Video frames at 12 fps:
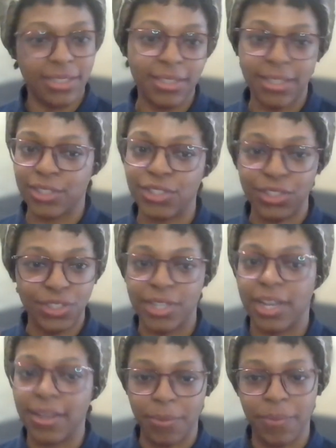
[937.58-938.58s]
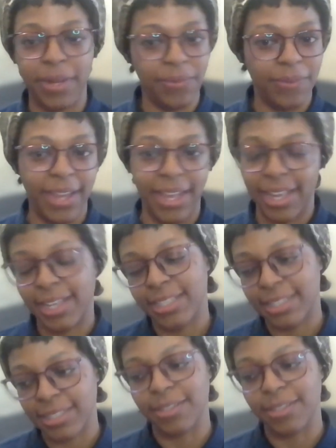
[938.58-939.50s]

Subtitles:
it's not stuck one way.